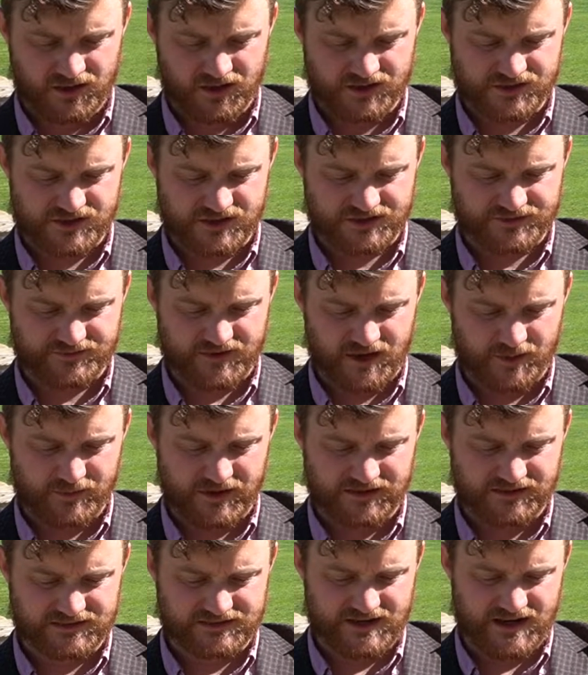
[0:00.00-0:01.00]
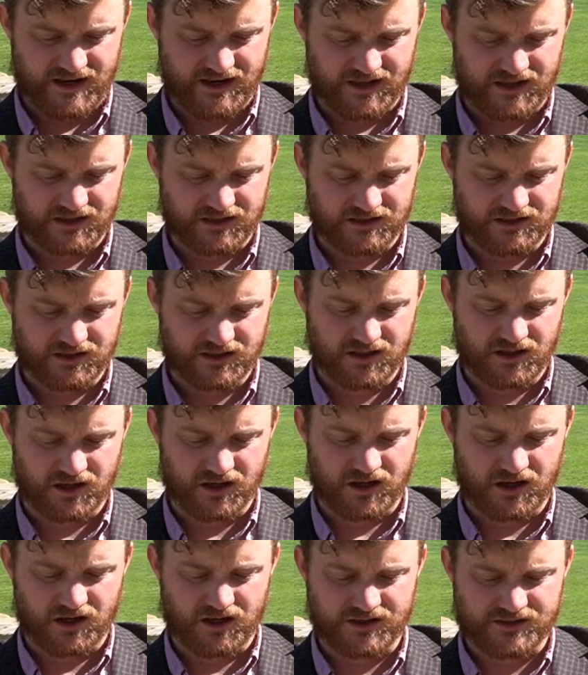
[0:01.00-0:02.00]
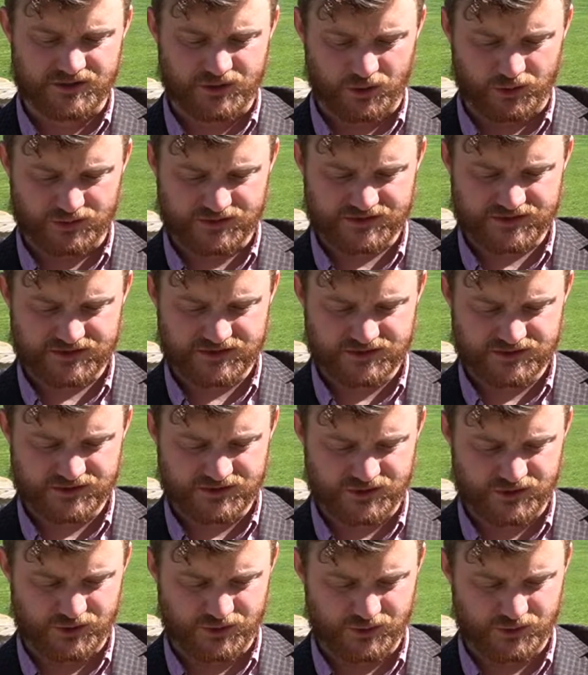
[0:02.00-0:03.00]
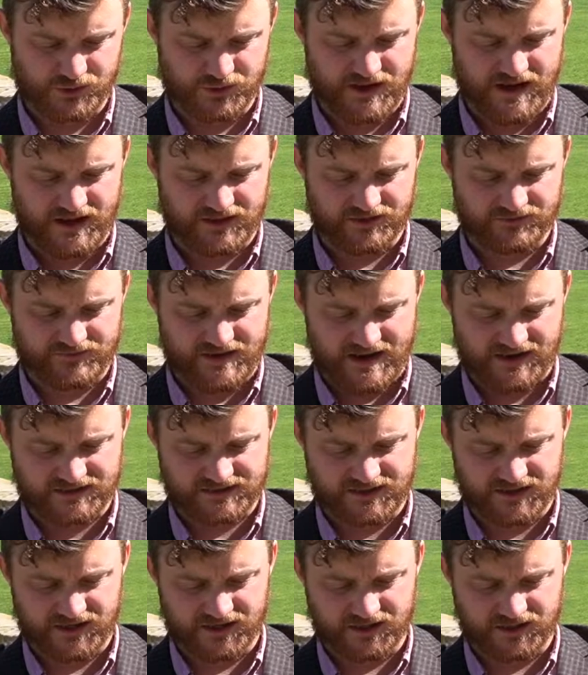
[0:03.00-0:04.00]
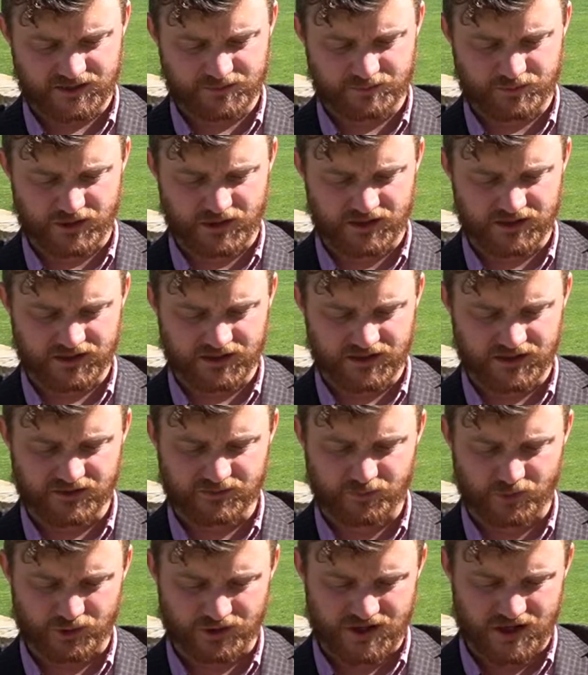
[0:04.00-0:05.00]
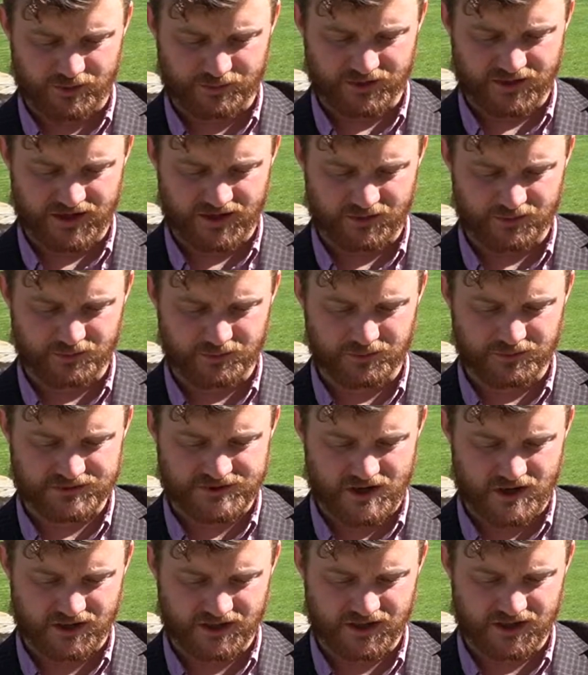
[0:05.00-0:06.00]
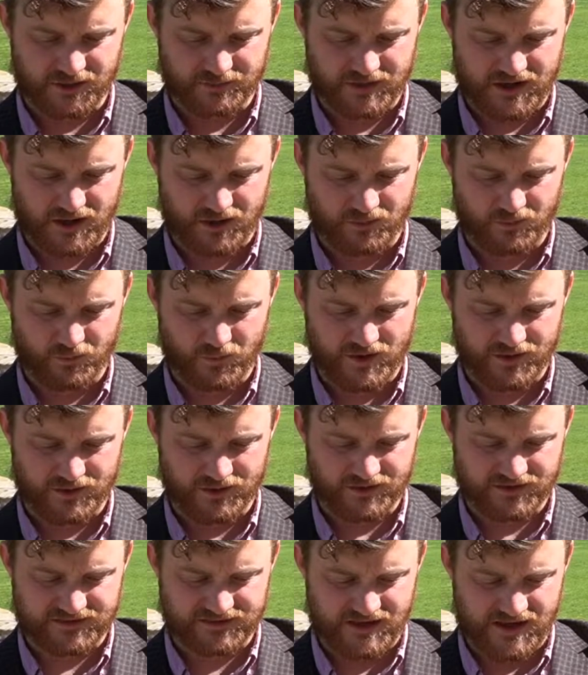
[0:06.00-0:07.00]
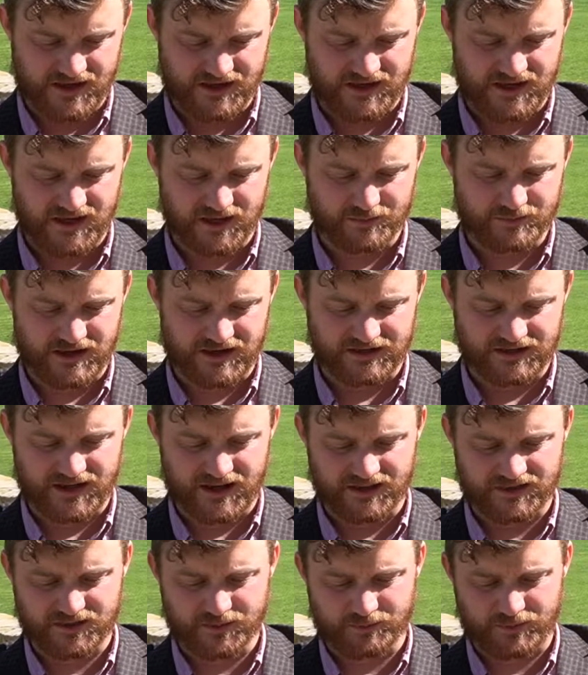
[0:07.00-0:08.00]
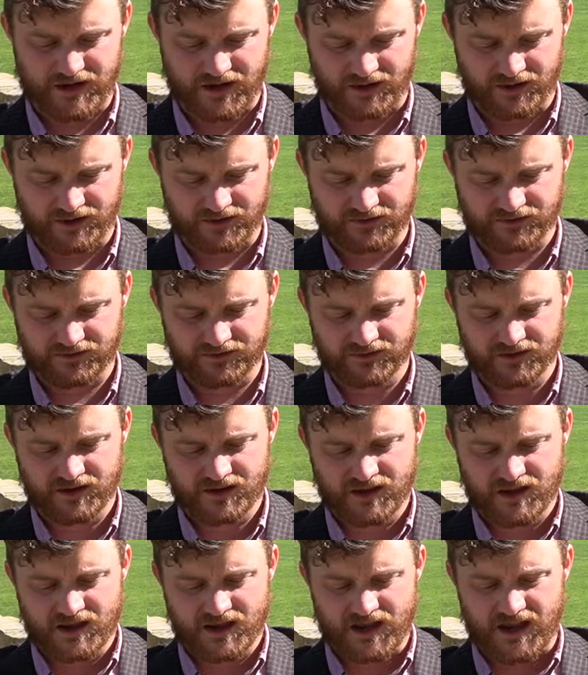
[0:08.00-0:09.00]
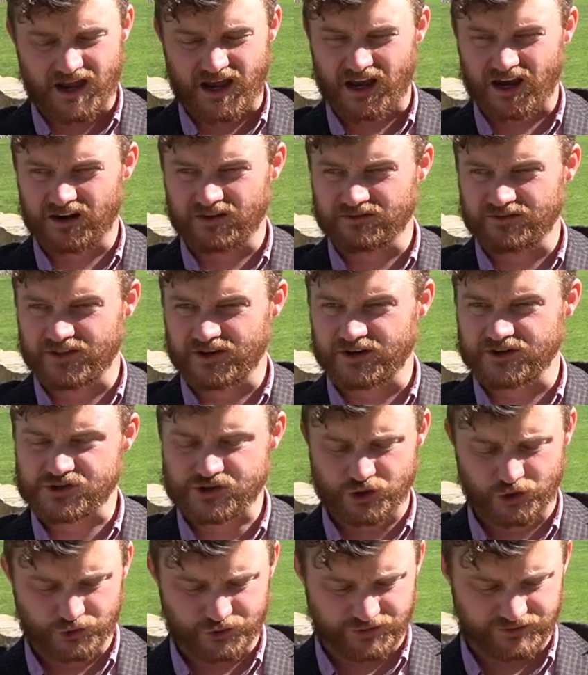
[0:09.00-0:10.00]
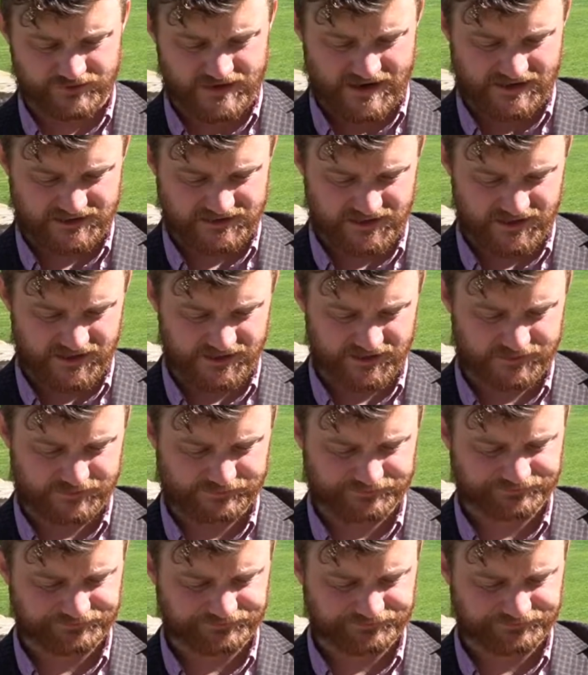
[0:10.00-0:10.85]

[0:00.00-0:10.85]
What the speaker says: justify mandating adults to get vaccinated, but it is more complicated when we're talking about whether the state can mandate the parents have their children vaccinated.